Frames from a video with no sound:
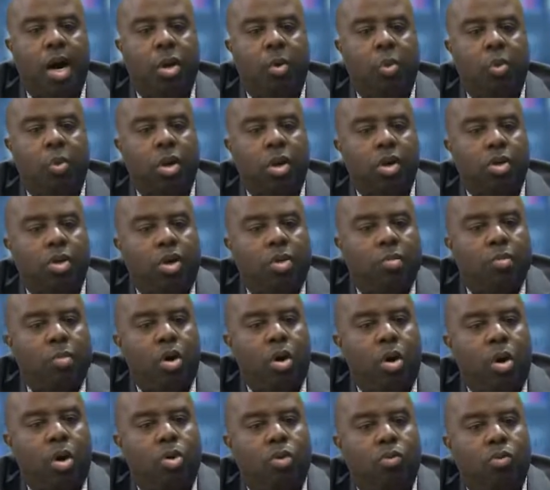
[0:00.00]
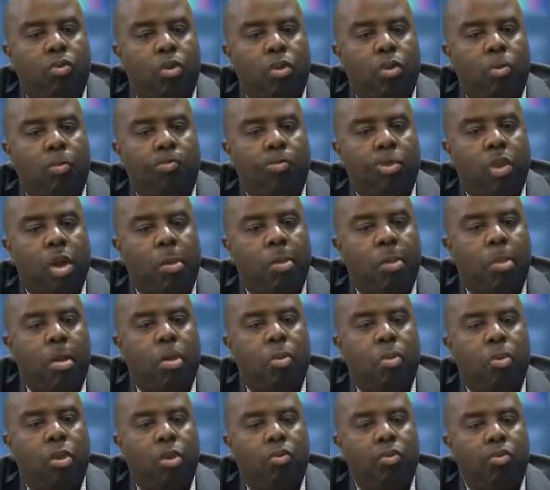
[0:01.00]
we're a small group,
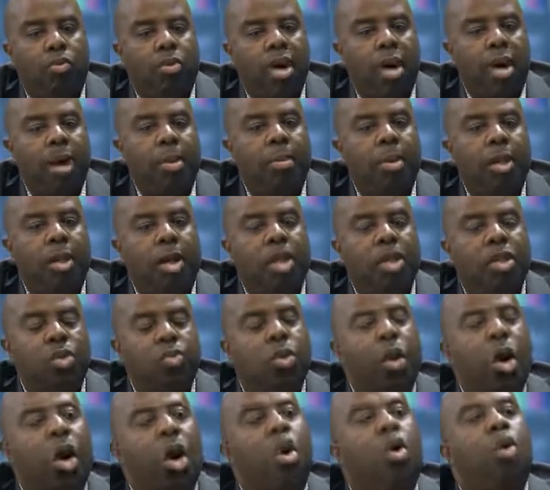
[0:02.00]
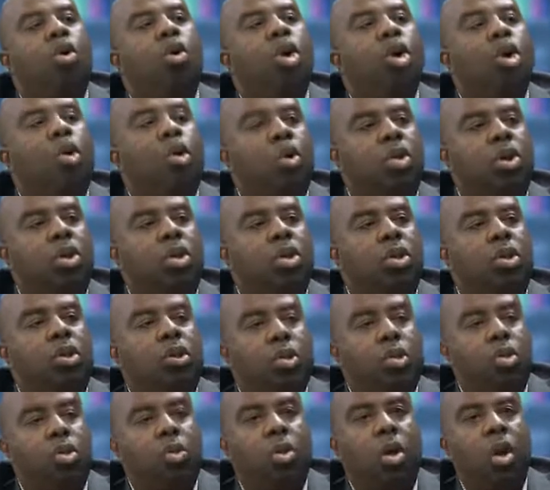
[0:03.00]
but we're rare because we're holding on
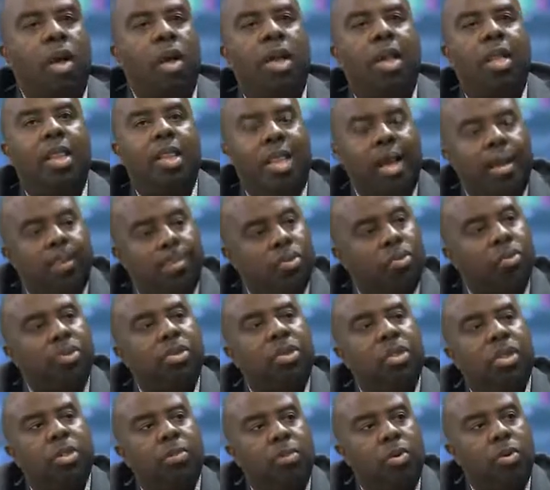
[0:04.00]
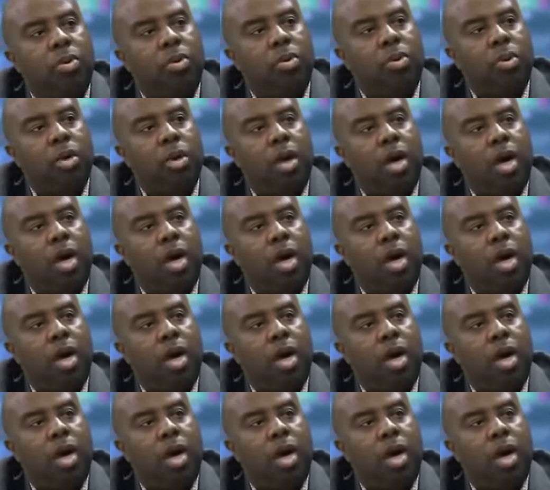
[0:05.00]
to that principle